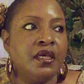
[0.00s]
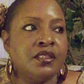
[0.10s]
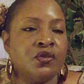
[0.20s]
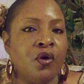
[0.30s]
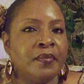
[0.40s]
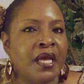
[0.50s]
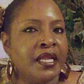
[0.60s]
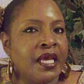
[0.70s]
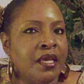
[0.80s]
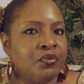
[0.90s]
So I'm
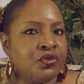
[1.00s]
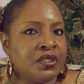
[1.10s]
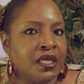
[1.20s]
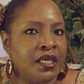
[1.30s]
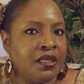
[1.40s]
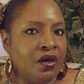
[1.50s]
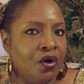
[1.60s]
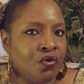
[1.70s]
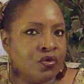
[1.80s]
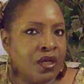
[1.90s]
not able to eat a
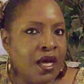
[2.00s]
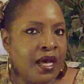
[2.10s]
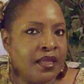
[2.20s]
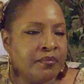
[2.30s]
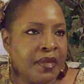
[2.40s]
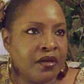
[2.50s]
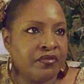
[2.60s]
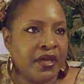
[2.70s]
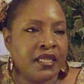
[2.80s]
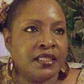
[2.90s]
whole lot. Matter of
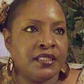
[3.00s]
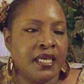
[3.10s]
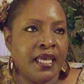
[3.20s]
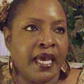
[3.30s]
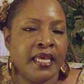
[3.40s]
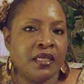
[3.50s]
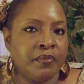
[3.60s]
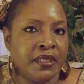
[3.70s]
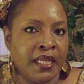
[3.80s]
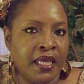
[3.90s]
fact, today I ate a
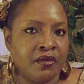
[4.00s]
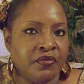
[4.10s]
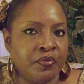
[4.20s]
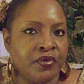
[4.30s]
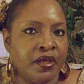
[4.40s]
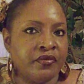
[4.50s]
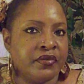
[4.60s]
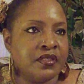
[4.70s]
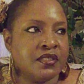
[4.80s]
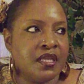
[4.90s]
banana for
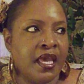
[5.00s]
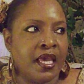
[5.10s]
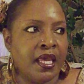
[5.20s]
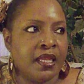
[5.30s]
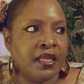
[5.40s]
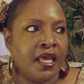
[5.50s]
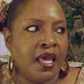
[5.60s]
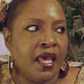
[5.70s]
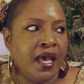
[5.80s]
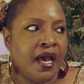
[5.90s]
breakfast and
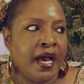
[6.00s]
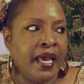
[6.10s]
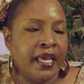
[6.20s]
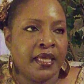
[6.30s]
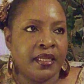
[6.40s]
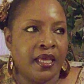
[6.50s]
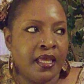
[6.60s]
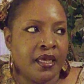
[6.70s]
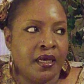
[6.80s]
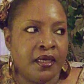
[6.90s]
I ate
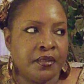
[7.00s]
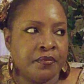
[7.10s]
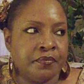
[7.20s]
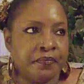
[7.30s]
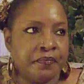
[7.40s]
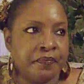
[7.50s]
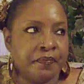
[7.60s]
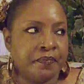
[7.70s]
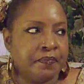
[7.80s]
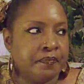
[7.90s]
a
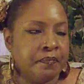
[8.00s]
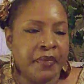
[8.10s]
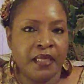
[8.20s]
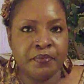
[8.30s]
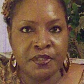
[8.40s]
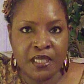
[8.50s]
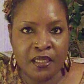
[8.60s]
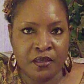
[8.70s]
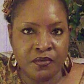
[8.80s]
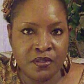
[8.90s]
baked
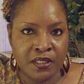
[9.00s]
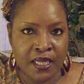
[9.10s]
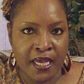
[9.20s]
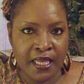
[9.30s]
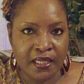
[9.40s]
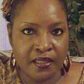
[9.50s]
potato tonight.